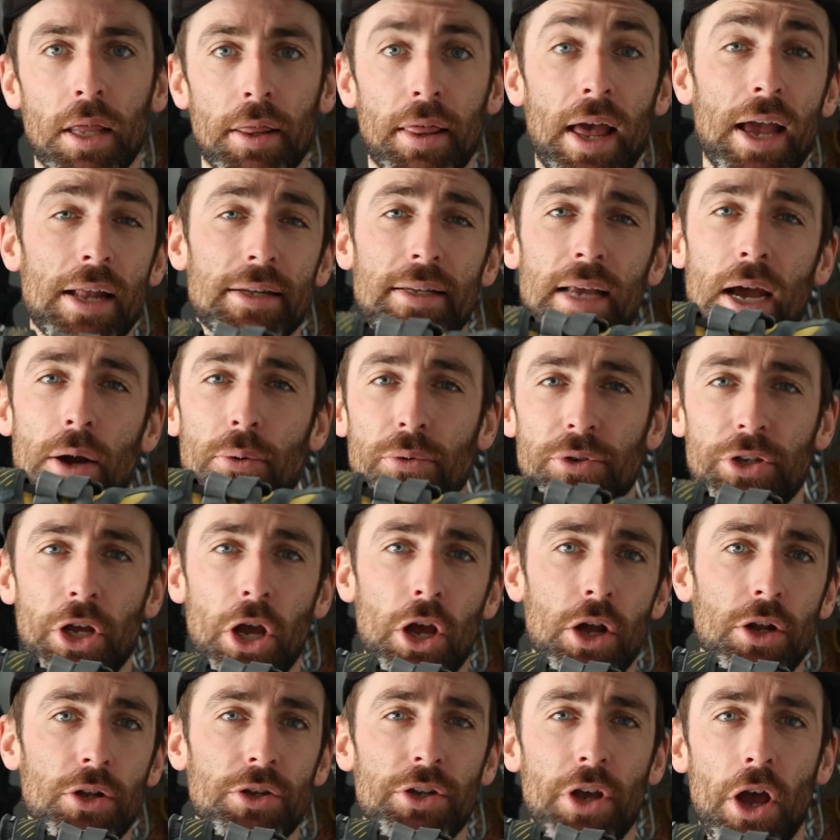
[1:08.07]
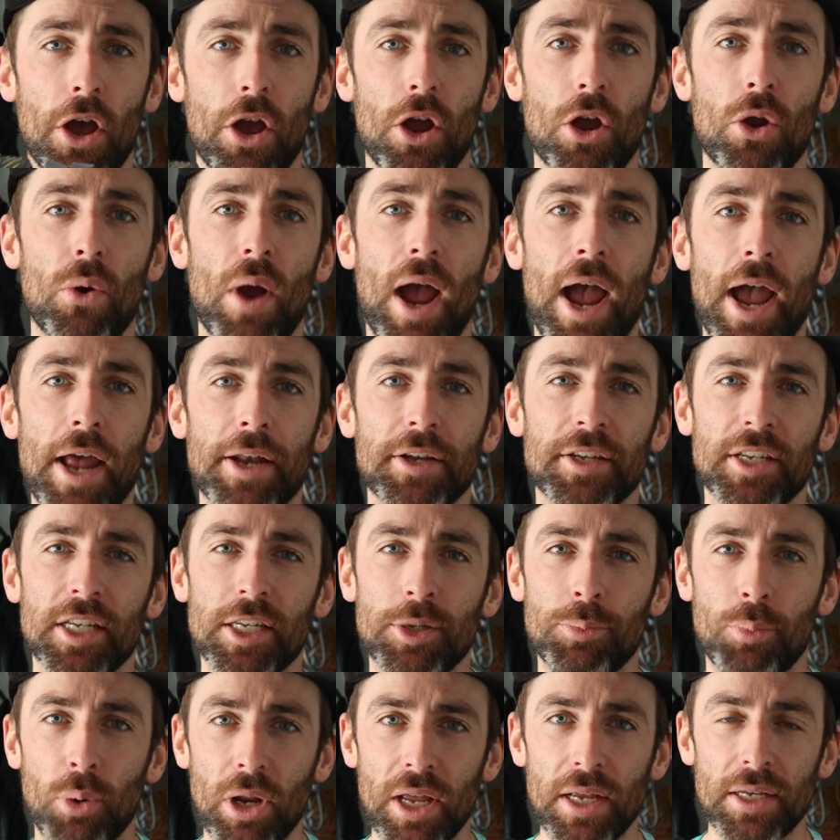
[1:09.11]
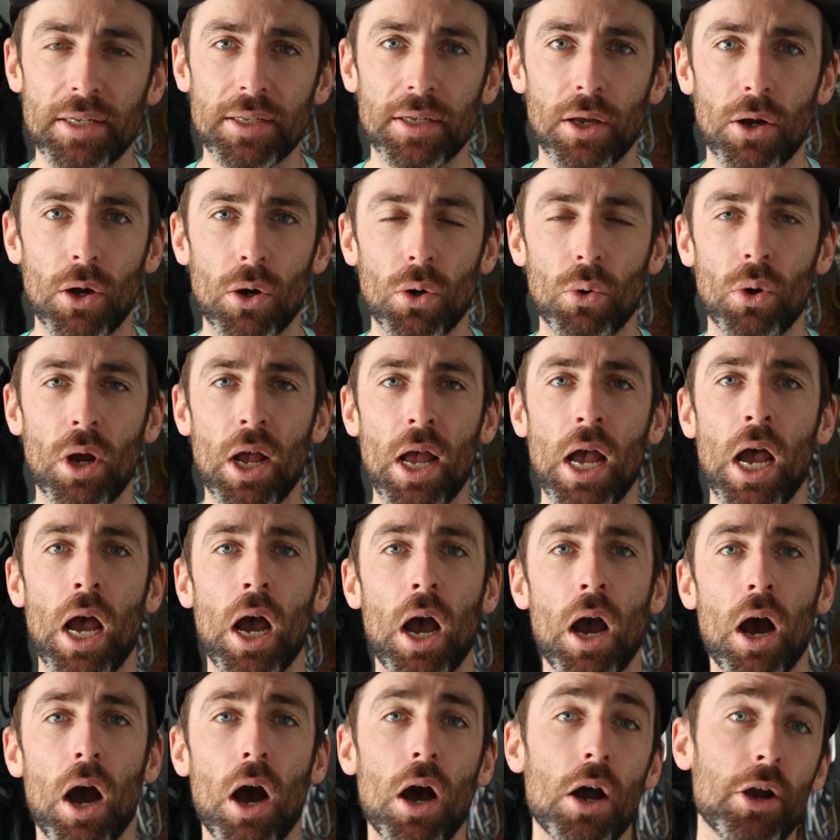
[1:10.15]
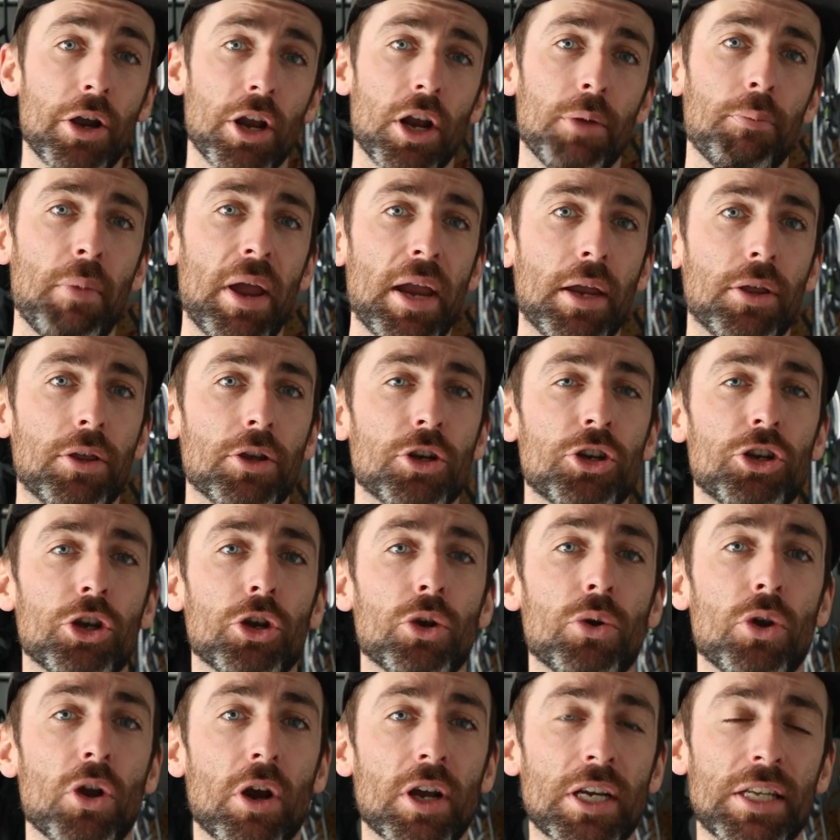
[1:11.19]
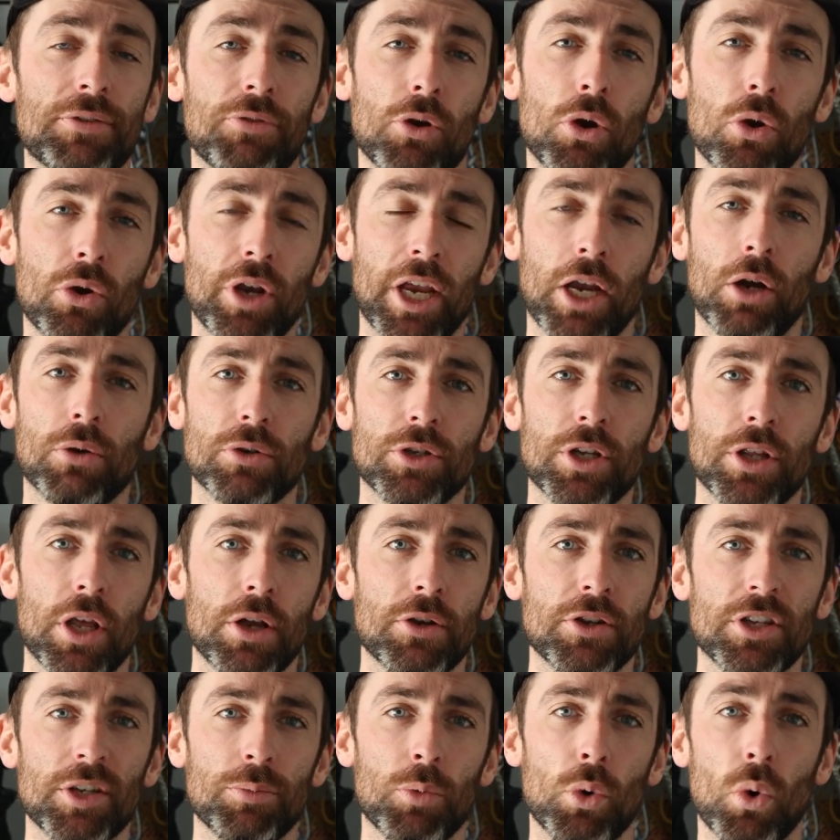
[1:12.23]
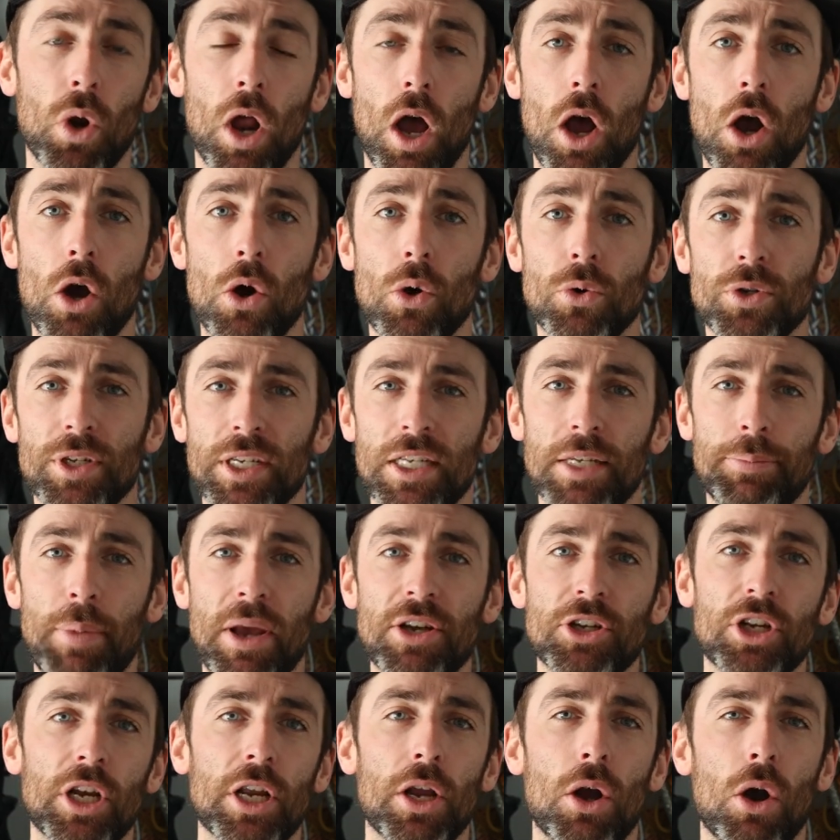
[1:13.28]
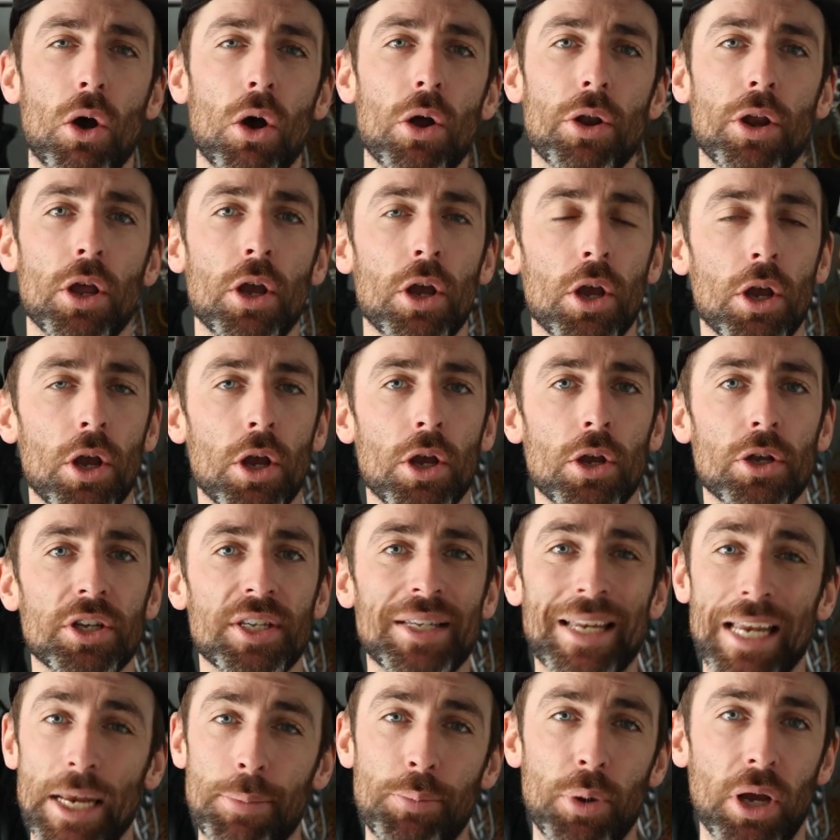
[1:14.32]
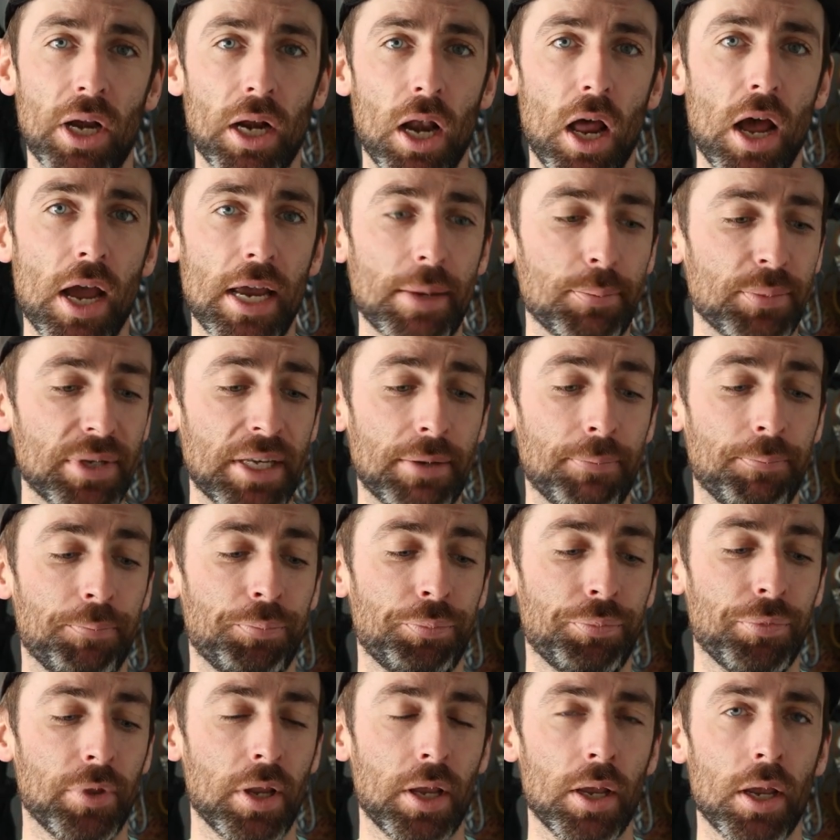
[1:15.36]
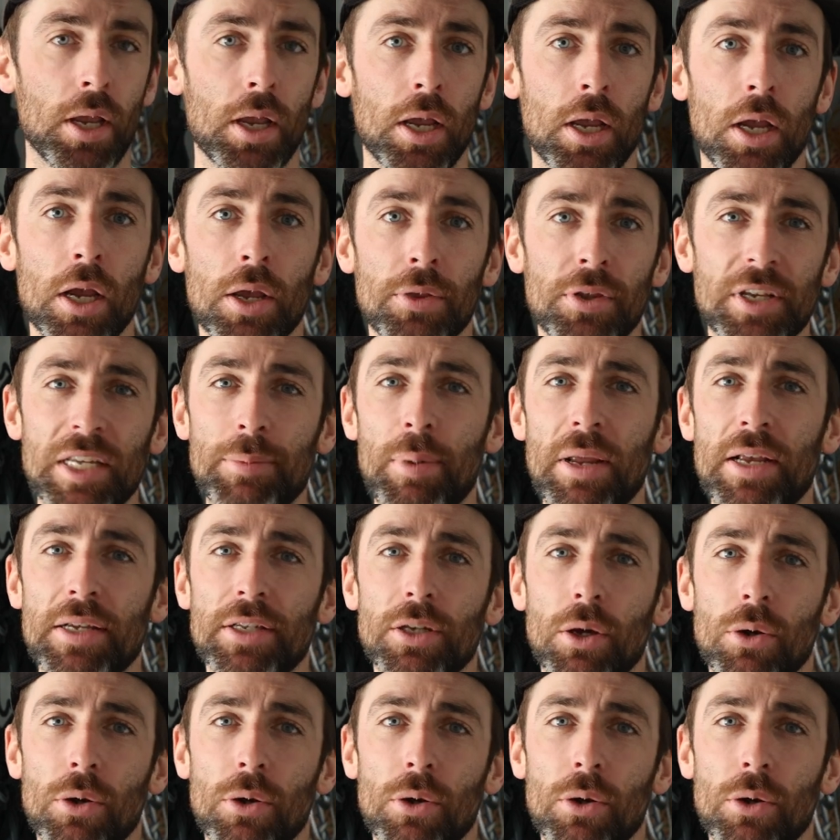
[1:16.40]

That downturn toe and split sole are going to make the shoe nice for hooking onto those smaller holds, especially on steeper climbs. The split